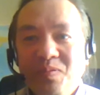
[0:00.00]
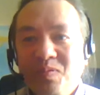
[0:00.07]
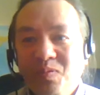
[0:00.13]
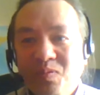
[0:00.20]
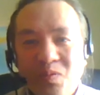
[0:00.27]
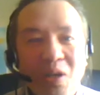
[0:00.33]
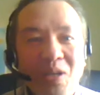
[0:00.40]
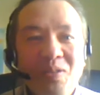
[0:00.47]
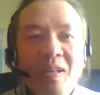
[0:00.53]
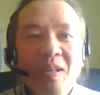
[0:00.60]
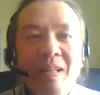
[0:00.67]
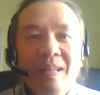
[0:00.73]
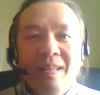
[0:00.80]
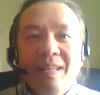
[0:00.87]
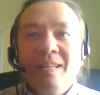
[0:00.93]
Yeah? Right. Uh,
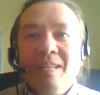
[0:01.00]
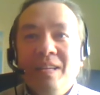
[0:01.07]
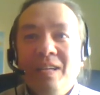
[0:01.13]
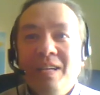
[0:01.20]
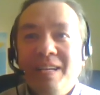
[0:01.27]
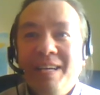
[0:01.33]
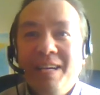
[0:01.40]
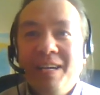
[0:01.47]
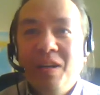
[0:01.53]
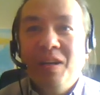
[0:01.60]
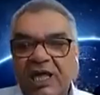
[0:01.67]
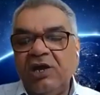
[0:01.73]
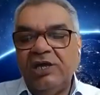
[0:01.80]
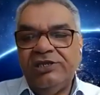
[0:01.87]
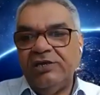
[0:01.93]
if uh,
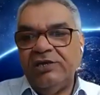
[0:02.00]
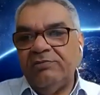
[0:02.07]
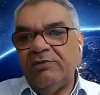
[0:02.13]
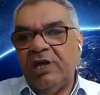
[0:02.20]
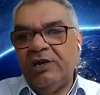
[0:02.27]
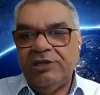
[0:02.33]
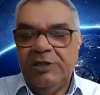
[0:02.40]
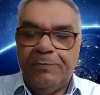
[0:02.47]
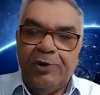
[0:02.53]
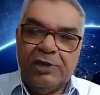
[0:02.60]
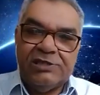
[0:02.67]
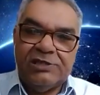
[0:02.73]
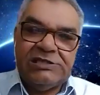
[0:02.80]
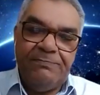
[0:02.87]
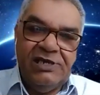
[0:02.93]
another another
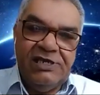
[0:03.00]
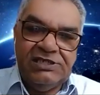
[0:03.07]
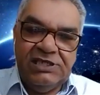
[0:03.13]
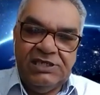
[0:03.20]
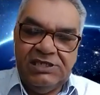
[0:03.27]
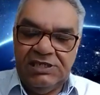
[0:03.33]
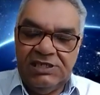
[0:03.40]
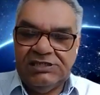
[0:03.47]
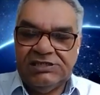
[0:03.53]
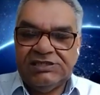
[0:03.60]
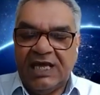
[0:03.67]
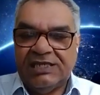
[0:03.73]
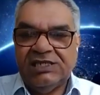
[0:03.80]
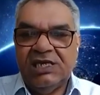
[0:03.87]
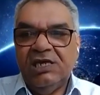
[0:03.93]
possibility is
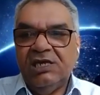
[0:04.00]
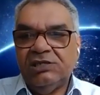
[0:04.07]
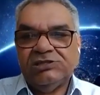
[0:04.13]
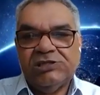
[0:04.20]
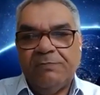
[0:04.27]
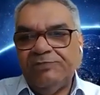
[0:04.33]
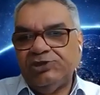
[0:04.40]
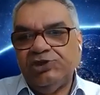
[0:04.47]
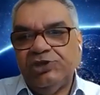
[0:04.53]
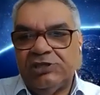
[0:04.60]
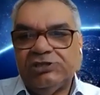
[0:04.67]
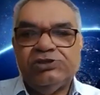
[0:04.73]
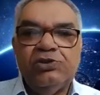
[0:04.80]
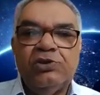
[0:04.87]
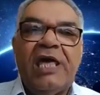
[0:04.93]
that some
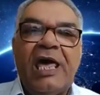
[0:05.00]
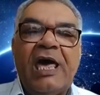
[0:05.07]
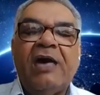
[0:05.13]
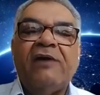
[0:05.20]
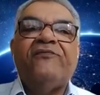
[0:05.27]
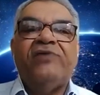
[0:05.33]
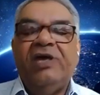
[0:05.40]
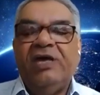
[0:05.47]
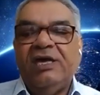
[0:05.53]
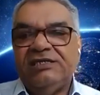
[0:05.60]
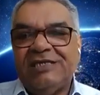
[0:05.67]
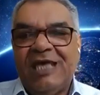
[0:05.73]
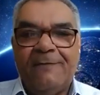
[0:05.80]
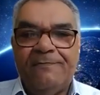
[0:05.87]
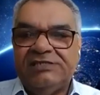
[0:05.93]
students don't have uh,
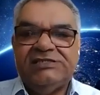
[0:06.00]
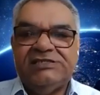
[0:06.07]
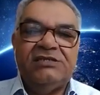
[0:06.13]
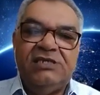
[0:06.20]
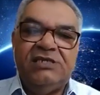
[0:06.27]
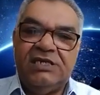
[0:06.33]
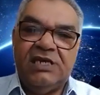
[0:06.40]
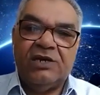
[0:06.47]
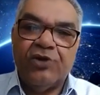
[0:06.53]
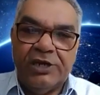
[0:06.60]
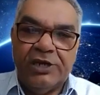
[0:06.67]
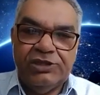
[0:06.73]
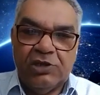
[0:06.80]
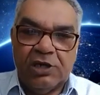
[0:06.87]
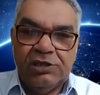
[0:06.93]
tablets that they can
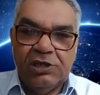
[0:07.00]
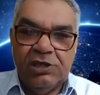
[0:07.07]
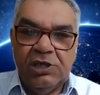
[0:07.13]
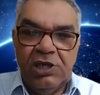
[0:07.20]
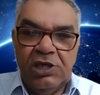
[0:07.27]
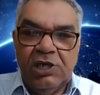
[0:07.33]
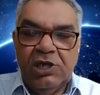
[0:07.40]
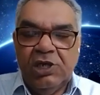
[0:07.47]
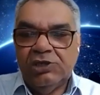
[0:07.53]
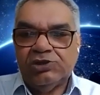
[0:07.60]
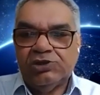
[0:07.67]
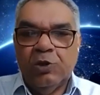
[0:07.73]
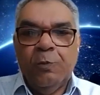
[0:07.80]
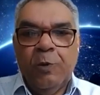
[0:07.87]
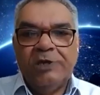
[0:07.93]
write on,
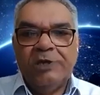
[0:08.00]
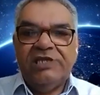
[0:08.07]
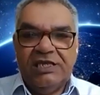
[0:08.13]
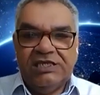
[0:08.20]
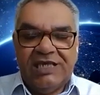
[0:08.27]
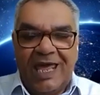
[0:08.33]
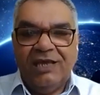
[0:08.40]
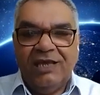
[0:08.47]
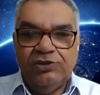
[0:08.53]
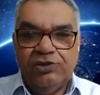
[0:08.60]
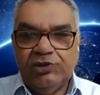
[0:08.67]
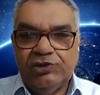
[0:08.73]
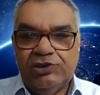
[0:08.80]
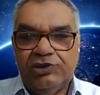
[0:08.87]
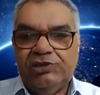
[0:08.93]
so what they can
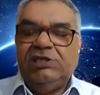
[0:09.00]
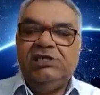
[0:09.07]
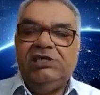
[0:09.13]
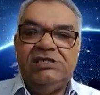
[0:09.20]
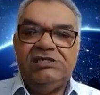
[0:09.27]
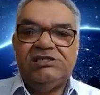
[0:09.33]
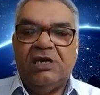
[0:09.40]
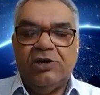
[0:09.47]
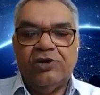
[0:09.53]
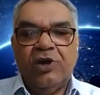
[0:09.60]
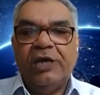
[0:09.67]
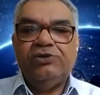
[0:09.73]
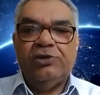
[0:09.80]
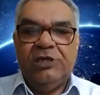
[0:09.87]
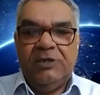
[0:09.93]
do is
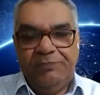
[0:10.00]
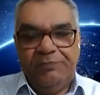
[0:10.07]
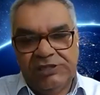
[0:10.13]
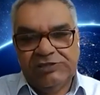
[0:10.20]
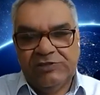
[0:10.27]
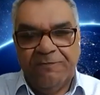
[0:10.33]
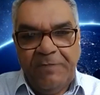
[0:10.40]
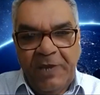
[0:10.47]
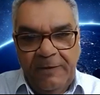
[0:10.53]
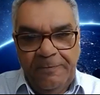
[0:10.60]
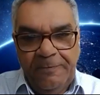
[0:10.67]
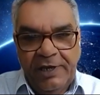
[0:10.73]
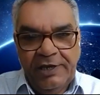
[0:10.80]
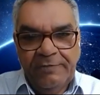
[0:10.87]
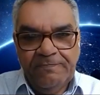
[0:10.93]
write on a piece of
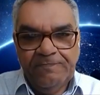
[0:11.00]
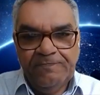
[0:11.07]
paper